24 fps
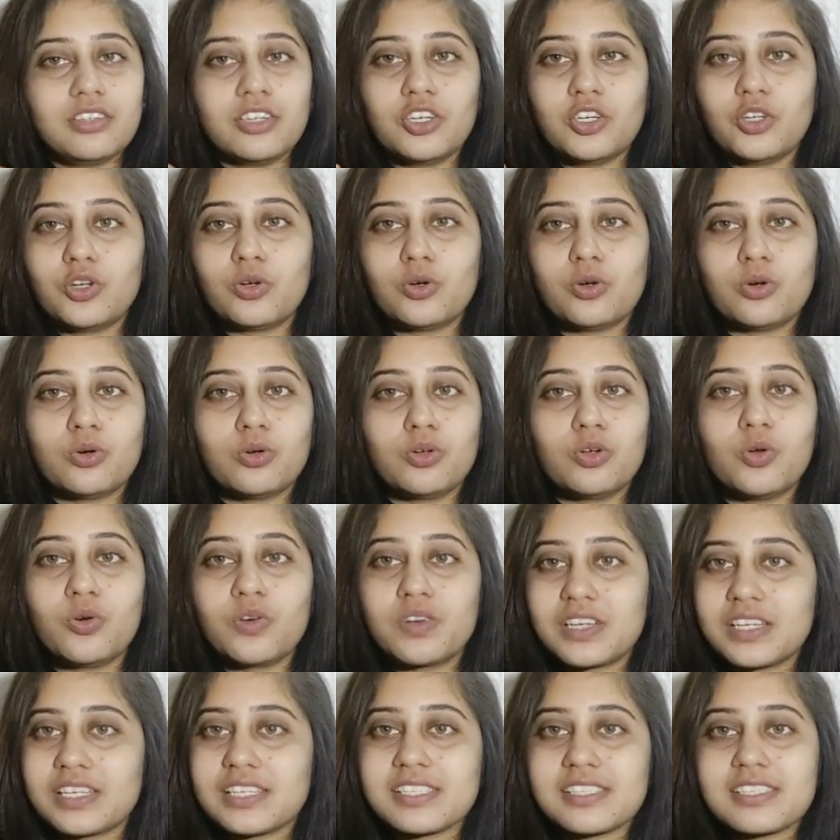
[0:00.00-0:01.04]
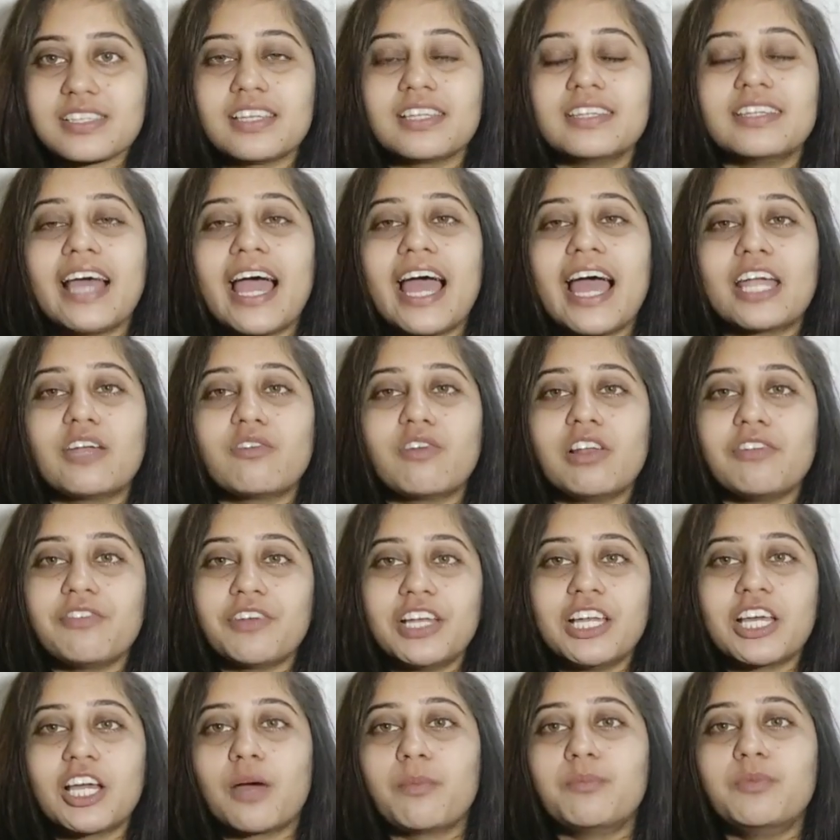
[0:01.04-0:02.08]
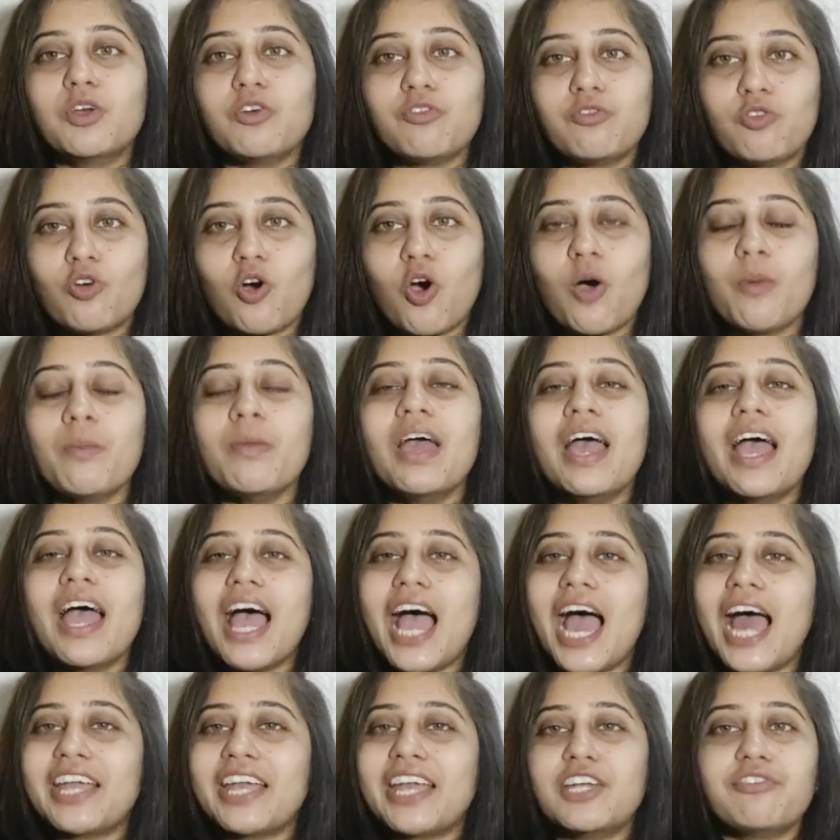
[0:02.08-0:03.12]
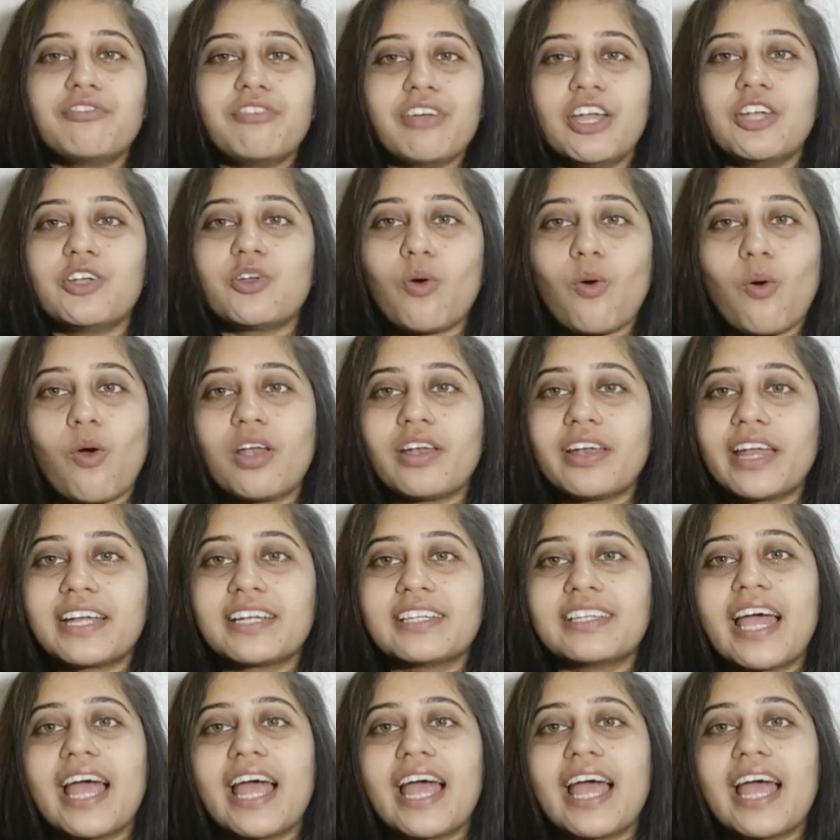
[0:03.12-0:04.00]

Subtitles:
notice that while filling up the form and it went all right.